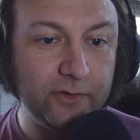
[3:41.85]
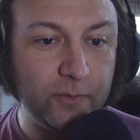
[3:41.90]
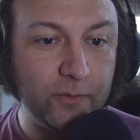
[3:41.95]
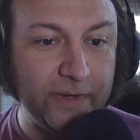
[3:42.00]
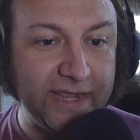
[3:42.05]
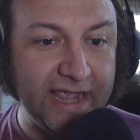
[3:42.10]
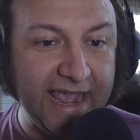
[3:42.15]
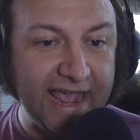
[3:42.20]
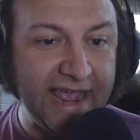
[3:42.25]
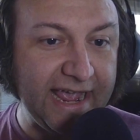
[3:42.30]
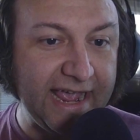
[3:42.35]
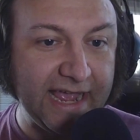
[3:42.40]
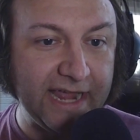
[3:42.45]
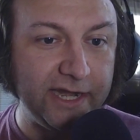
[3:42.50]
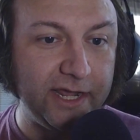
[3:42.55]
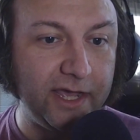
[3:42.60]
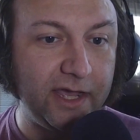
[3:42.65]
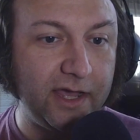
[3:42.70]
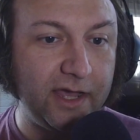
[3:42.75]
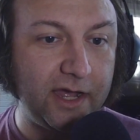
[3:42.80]
We
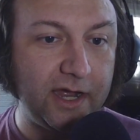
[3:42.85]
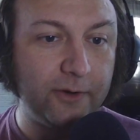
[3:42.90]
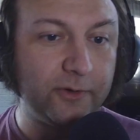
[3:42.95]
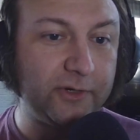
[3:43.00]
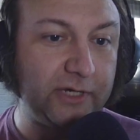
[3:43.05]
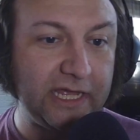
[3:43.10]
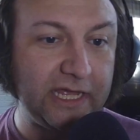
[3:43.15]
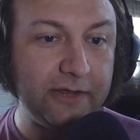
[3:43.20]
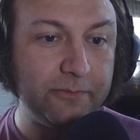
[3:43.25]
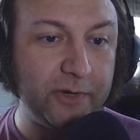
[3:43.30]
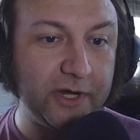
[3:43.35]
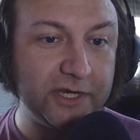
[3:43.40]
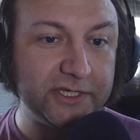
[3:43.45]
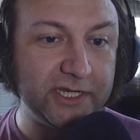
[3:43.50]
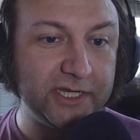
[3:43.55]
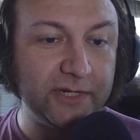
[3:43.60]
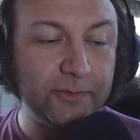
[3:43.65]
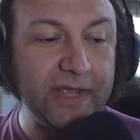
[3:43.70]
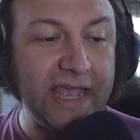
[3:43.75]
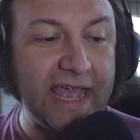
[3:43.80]
had our clown
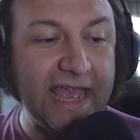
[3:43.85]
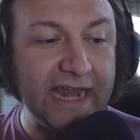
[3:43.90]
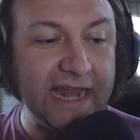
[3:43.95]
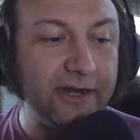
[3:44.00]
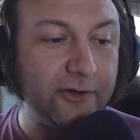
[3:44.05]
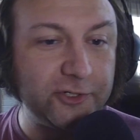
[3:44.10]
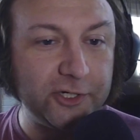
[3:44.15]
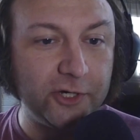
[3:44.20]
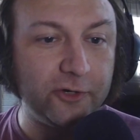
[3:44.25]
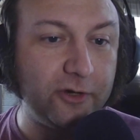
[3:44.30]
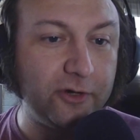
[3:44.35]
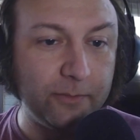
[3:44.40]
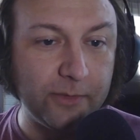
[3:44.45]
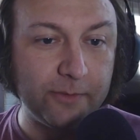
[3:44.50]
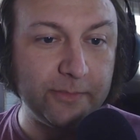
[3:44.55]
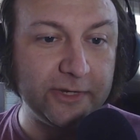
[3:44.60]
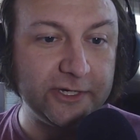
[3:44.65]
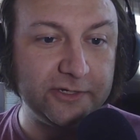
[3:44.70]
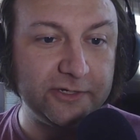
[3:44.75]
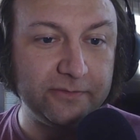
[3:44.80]
president. We had our Joker
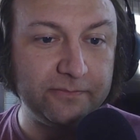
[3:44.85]
moment.